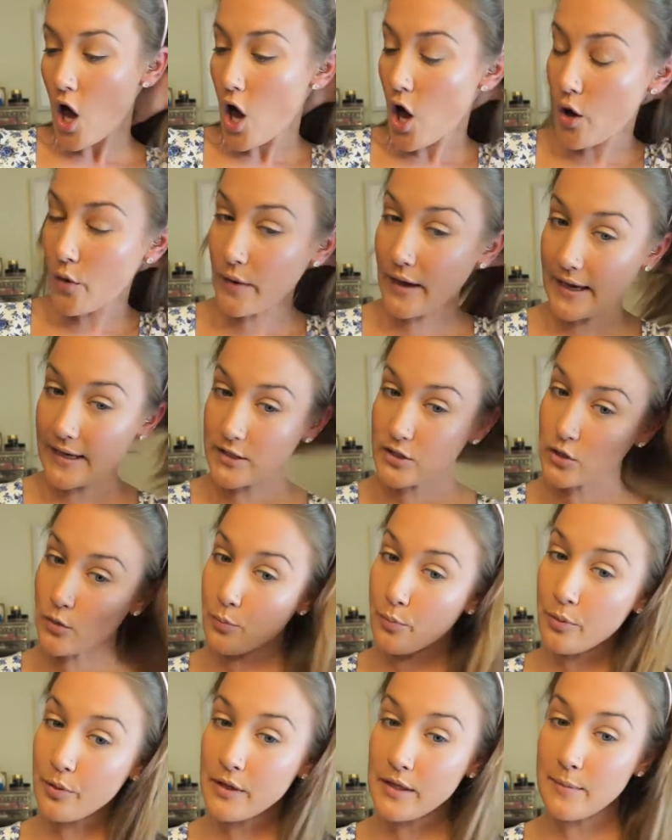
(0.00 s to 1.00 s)
Okay, so
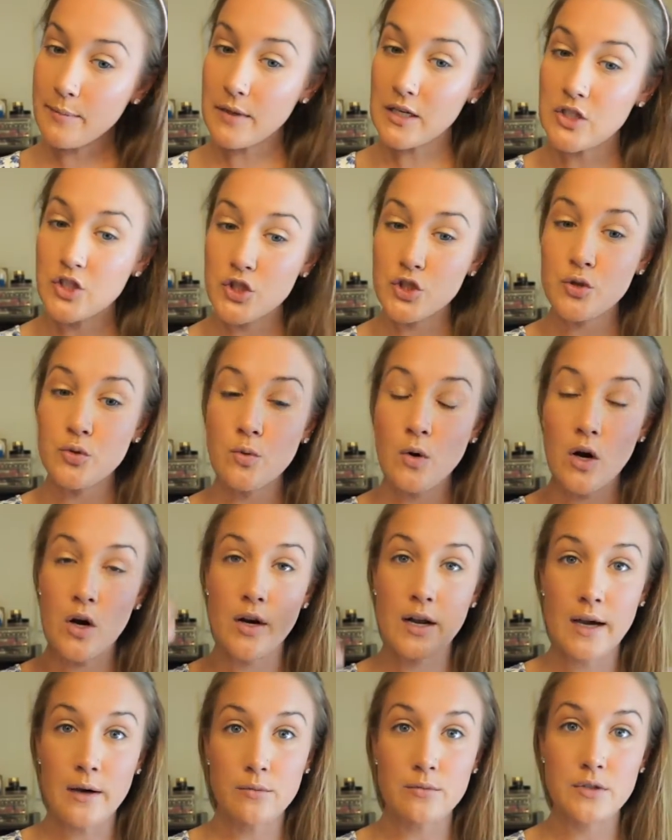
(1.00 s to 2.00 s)
pretty much you are
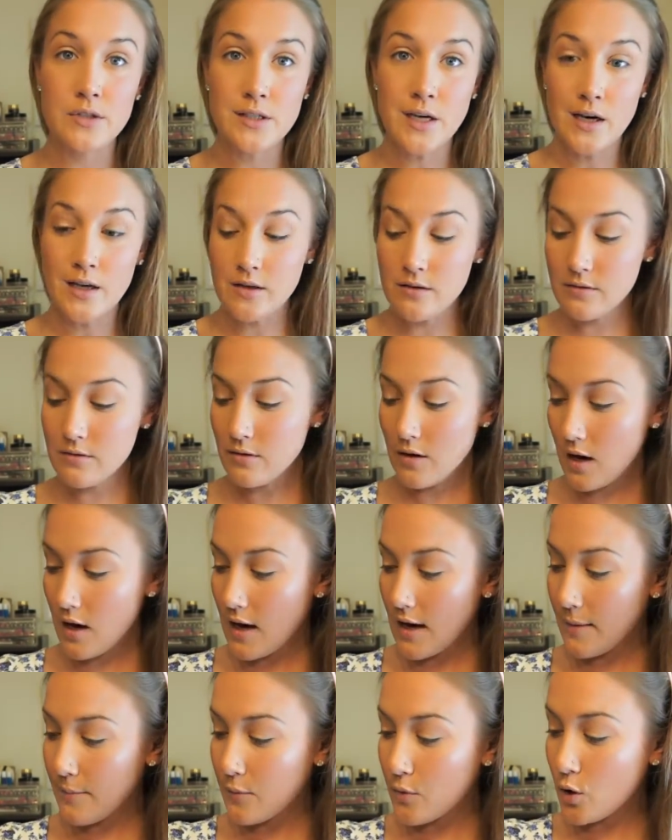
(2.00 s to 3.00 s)
now done.
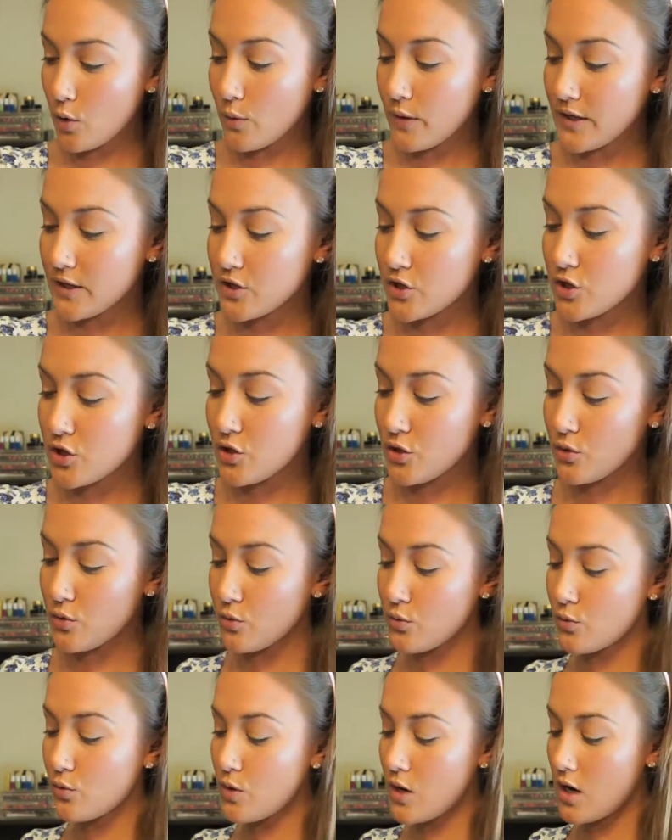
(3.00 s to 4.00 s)
I'm going
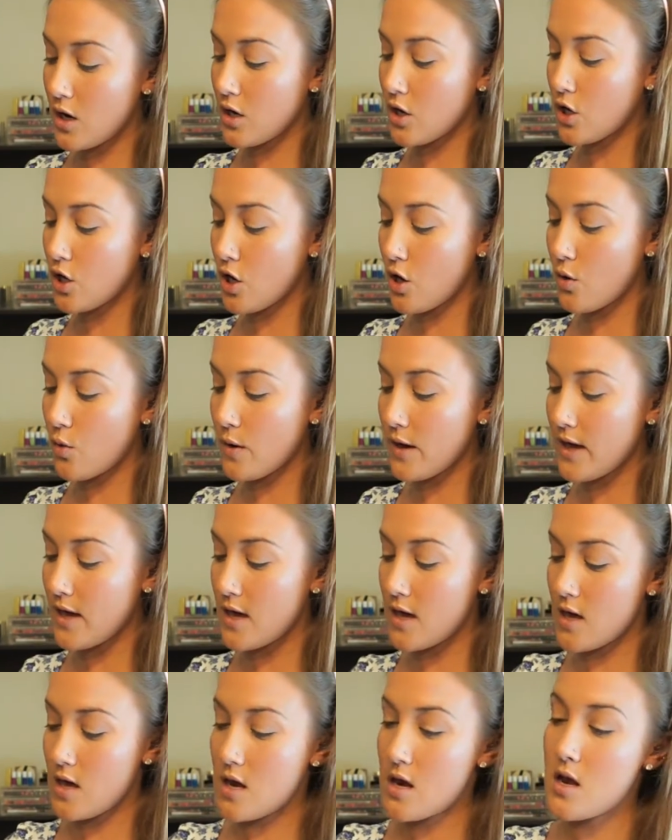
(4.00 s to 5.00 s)
to go
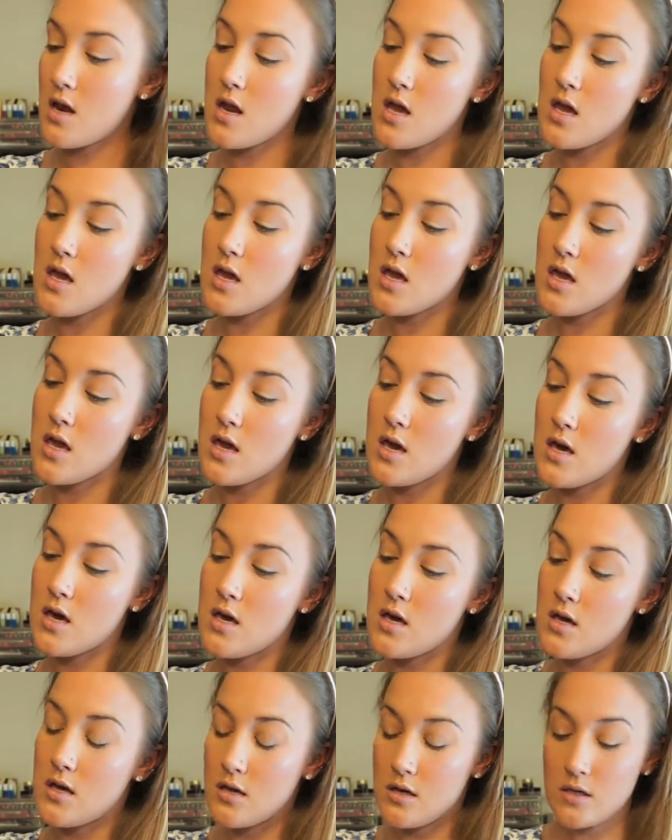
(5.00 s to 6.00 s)
in
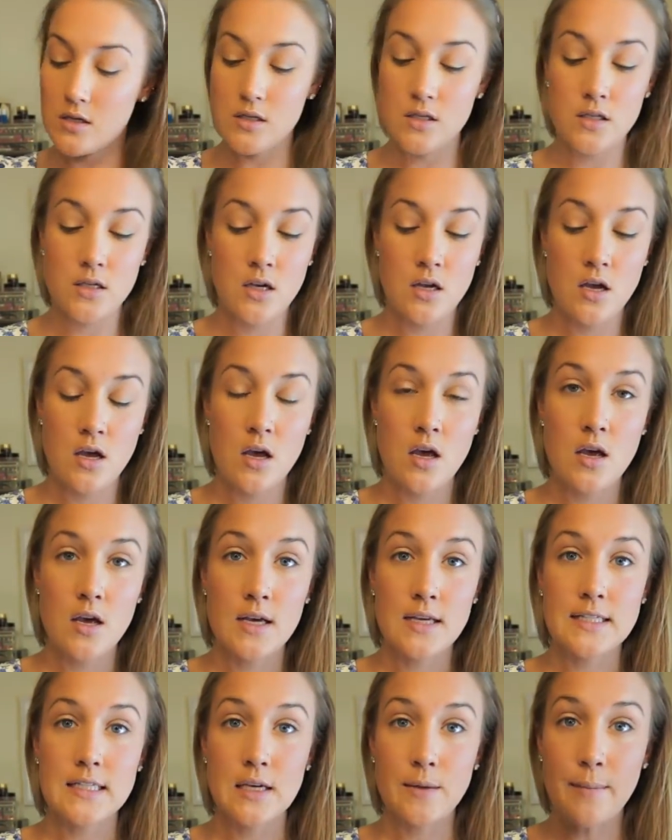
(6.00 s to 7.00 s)
and
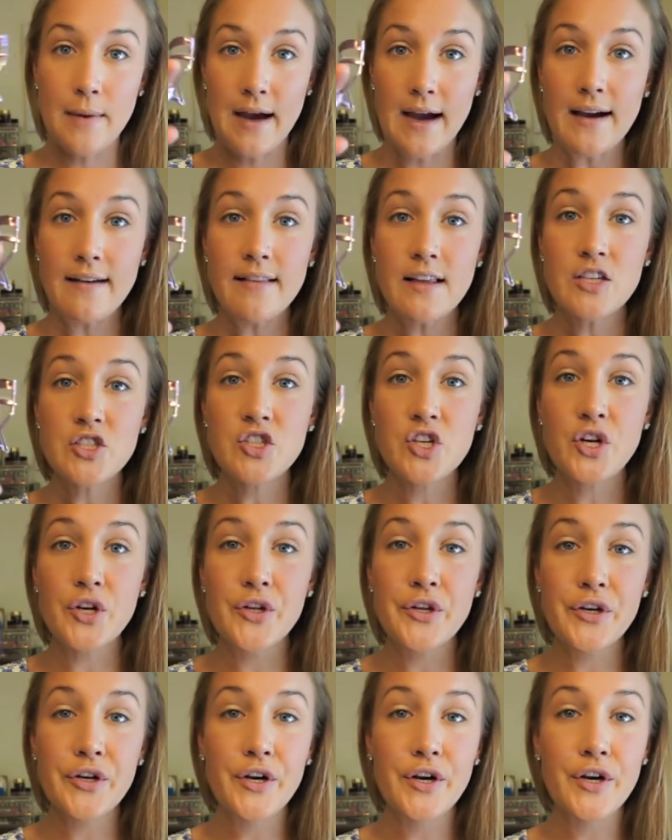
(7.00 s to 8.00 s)
take my eyelash
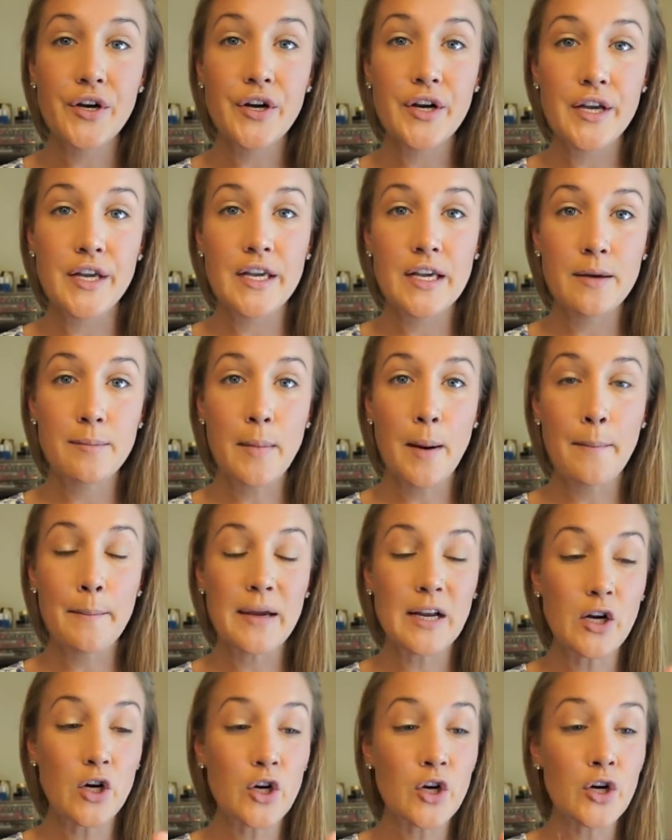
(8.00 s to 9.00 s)
curler and my
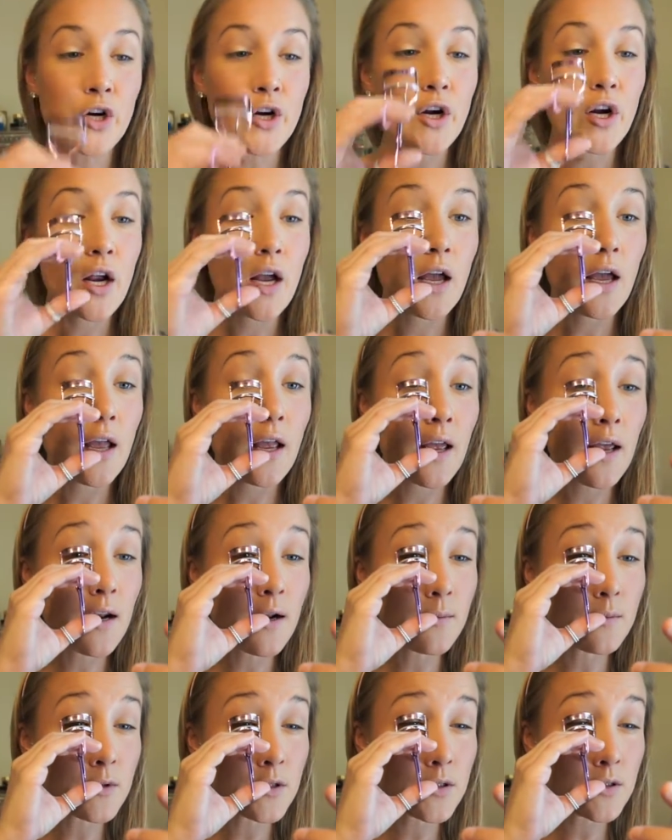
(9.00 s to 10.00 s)
mirror, and
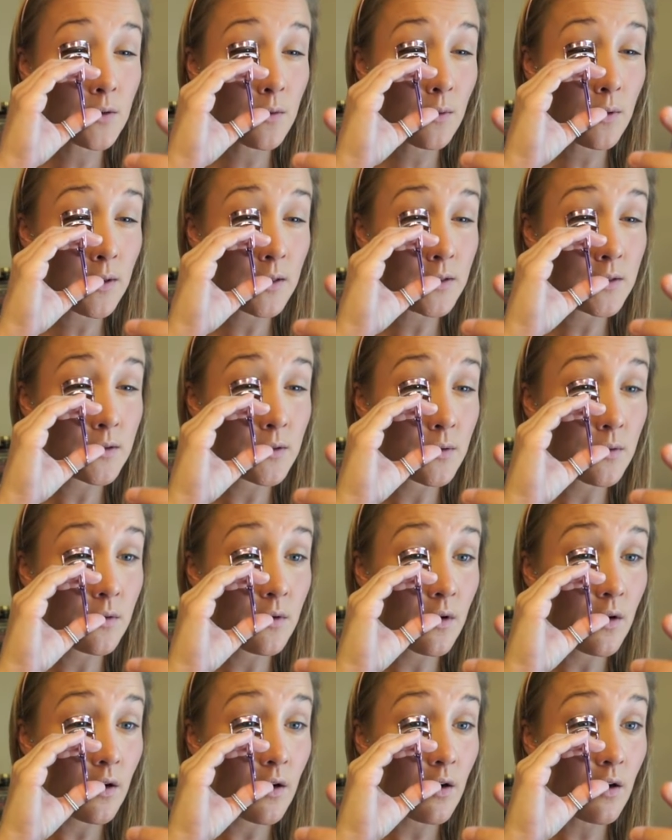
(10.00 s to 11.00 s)
I'm just going to
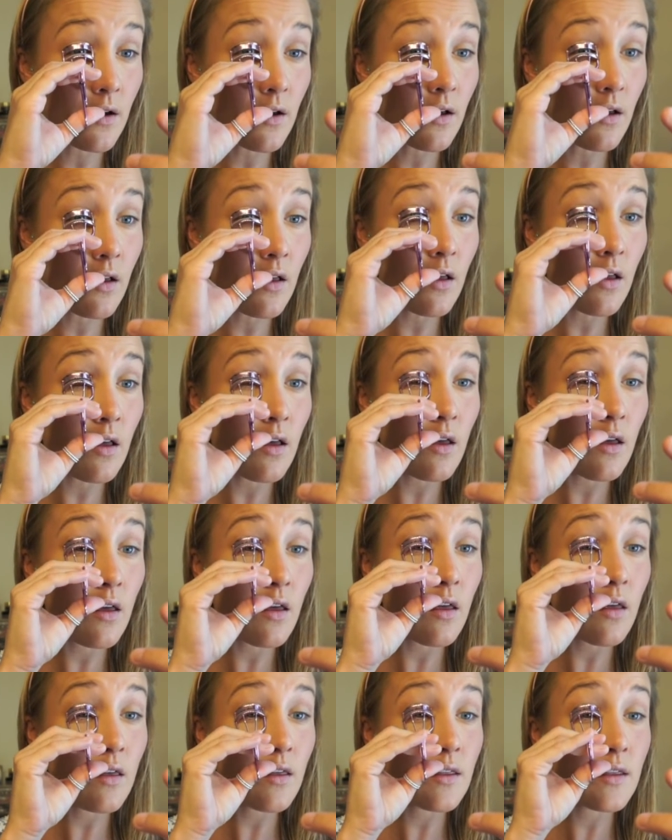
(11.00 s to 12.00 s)
curl
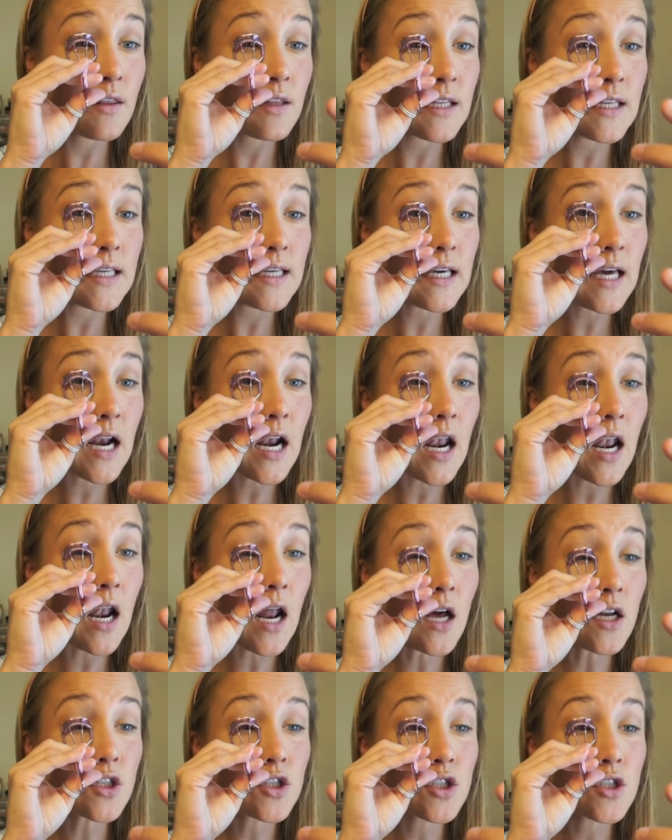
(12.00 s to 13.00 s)
the
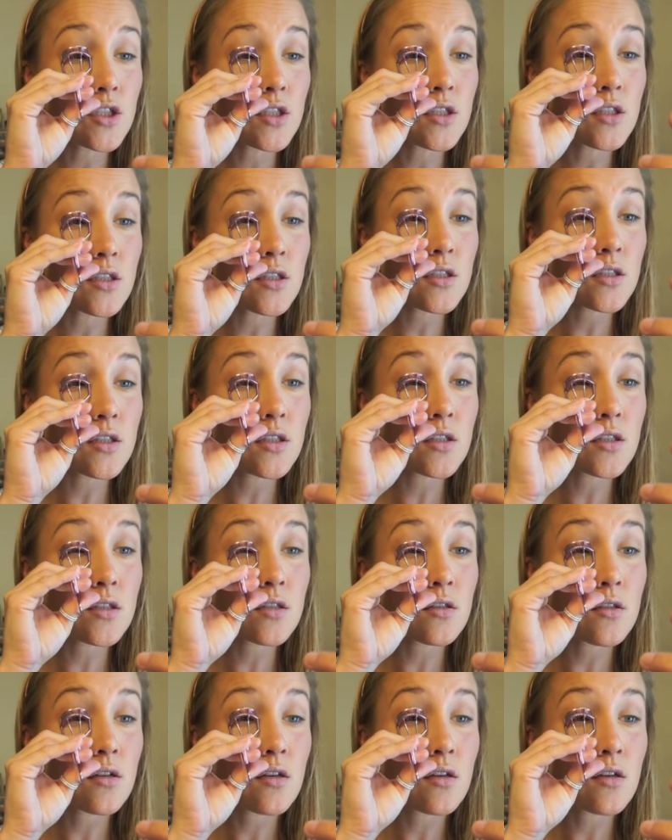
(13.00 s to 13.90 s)
lashes.